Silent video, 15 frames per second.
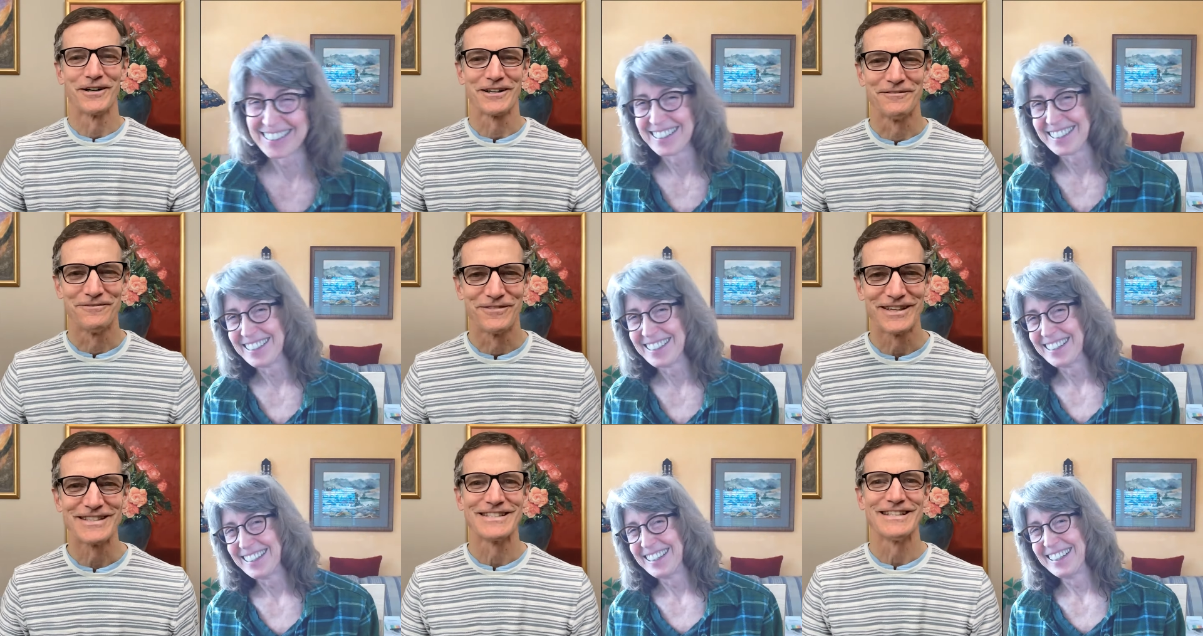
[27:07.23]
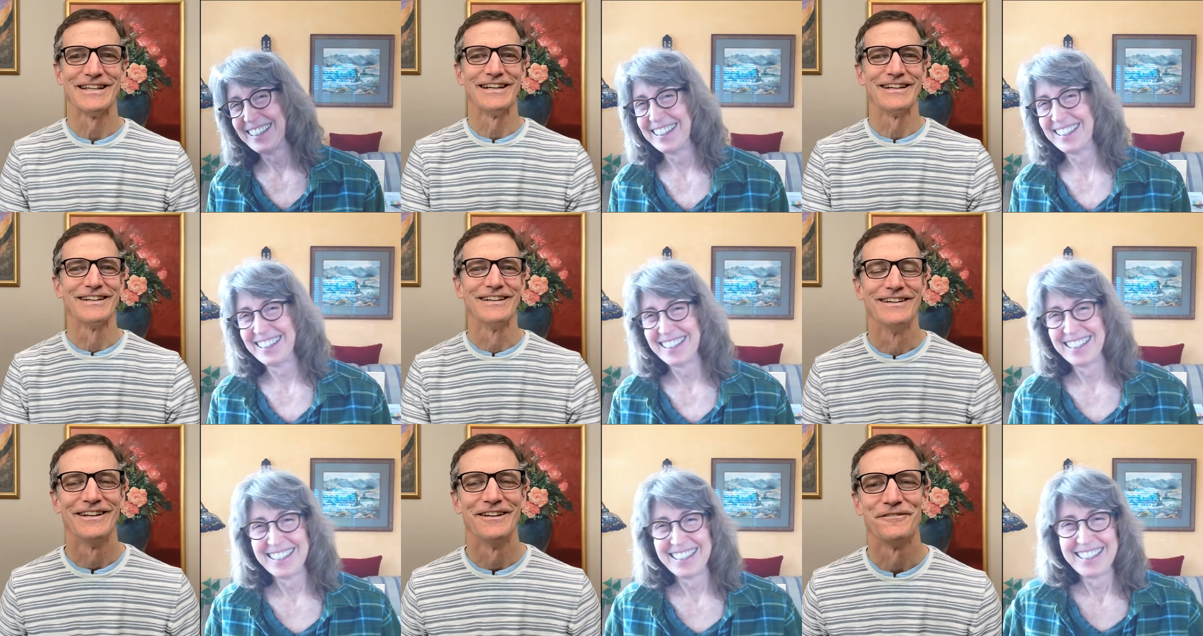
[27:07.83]

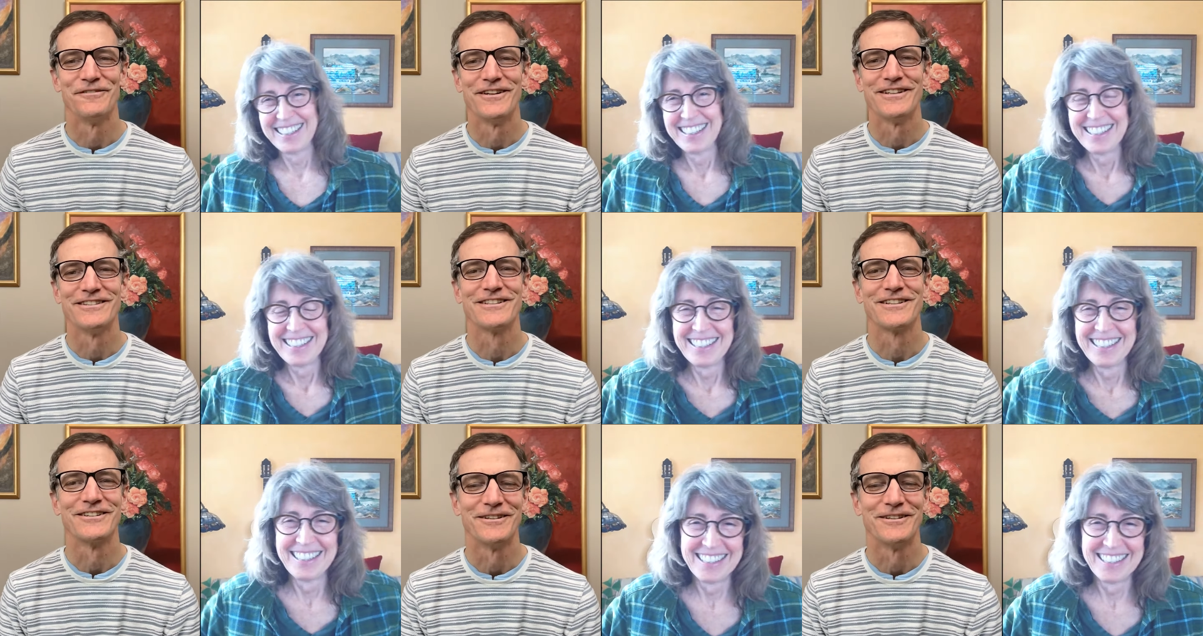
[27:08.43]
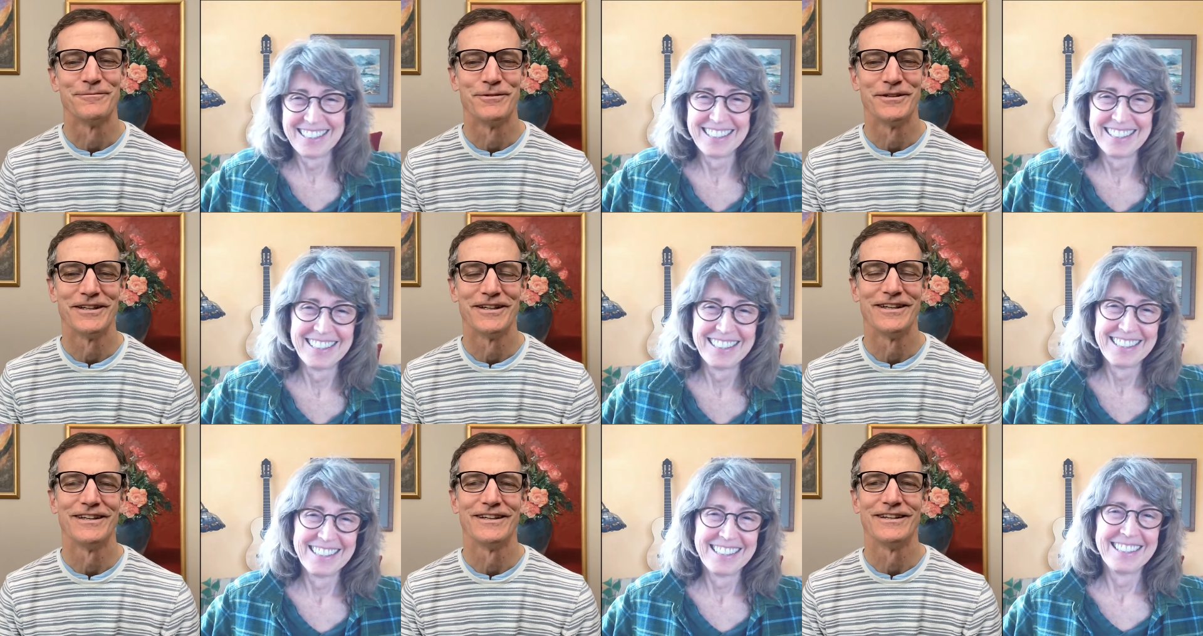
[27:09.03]
Speaker 1: convincing if that's going to
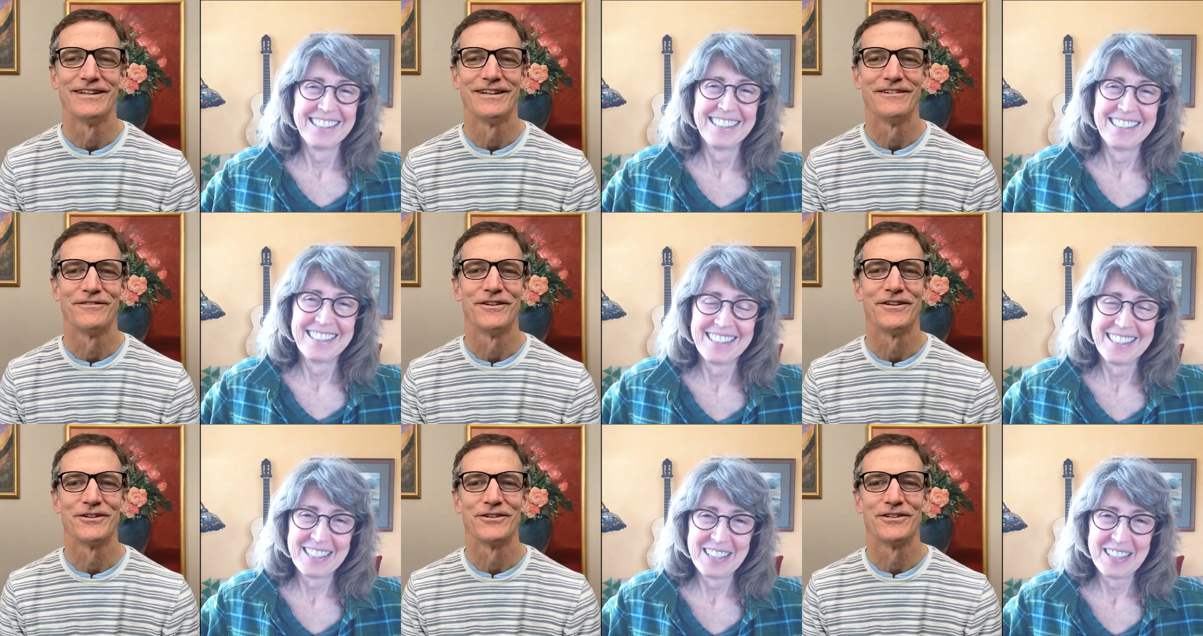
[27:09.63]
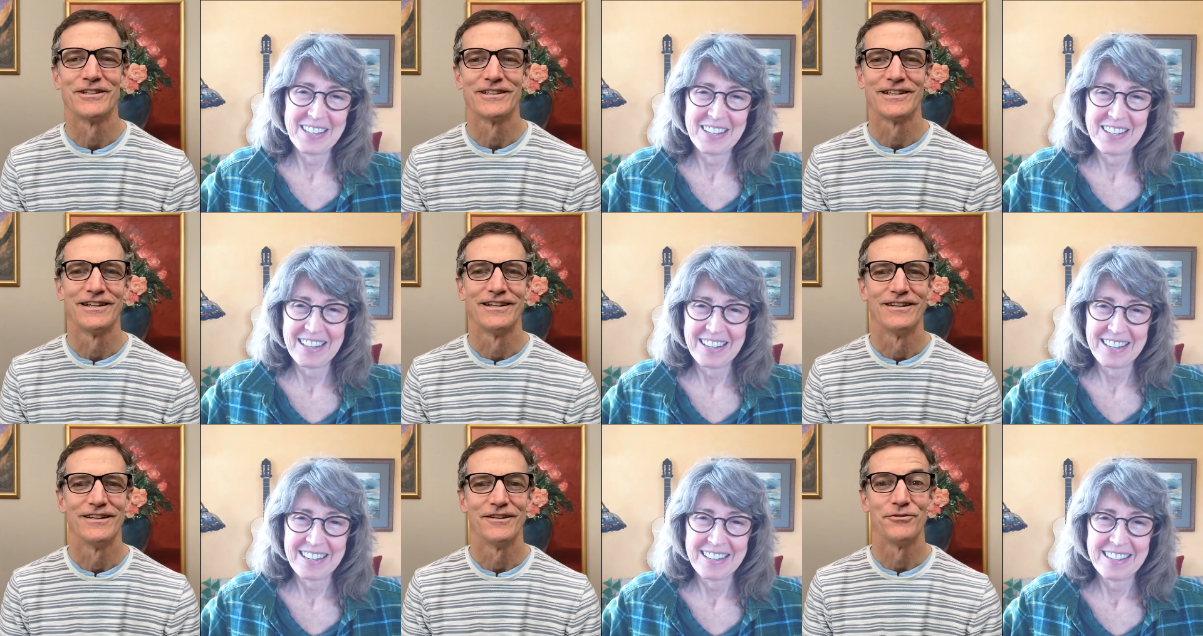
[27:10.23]
be if they're going to
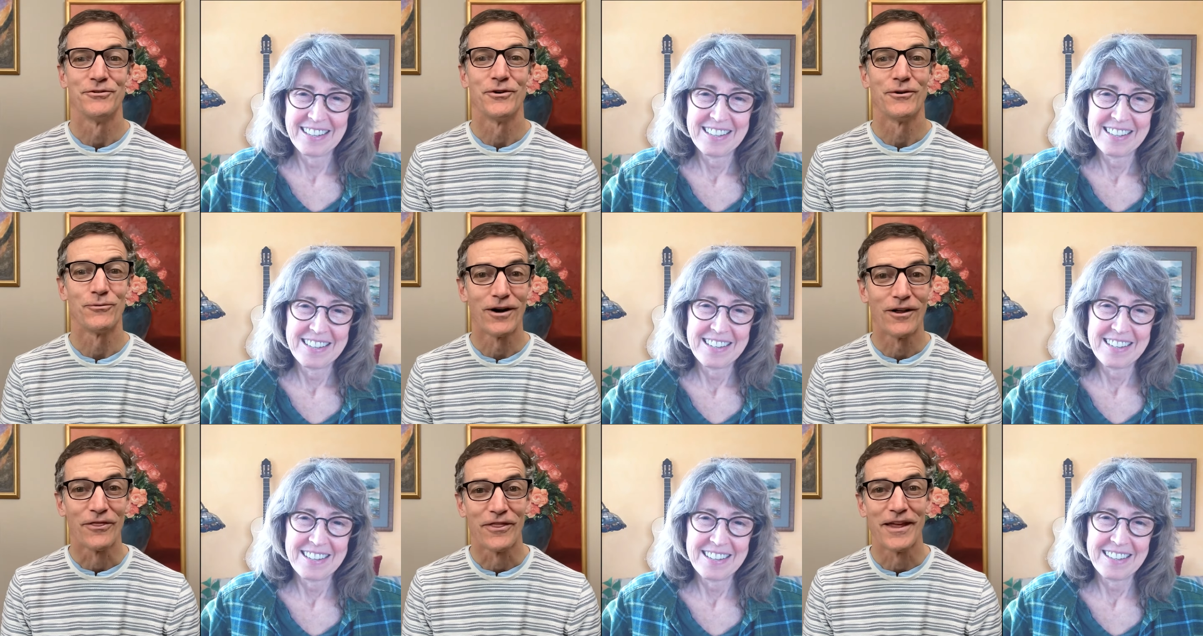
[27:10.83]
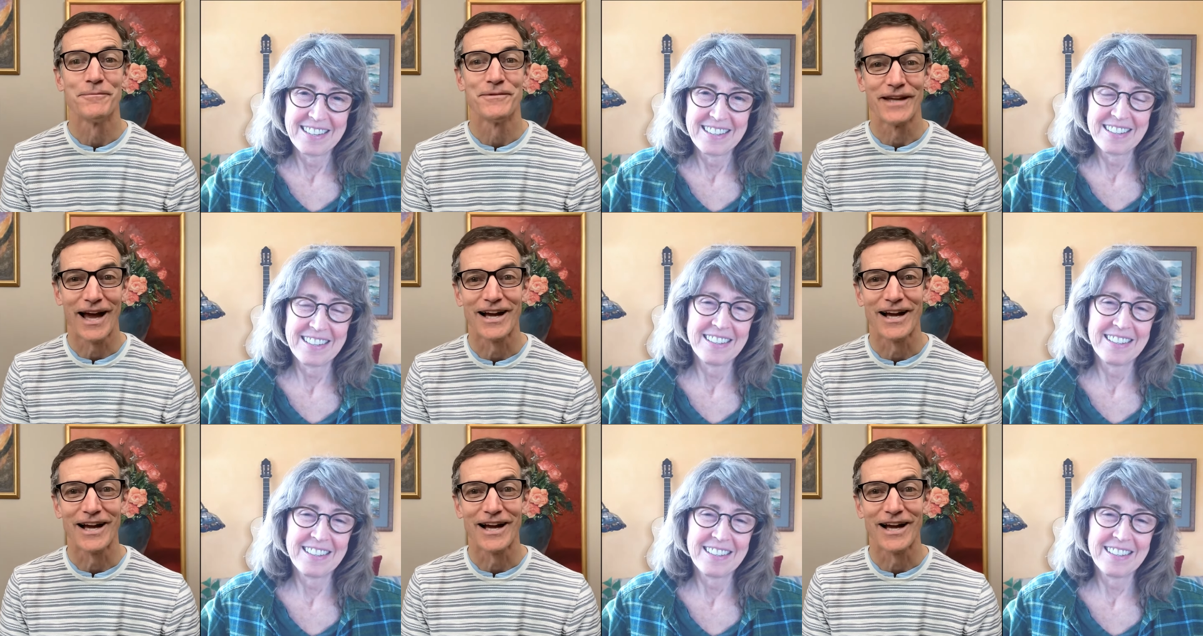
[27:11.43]
if you want them to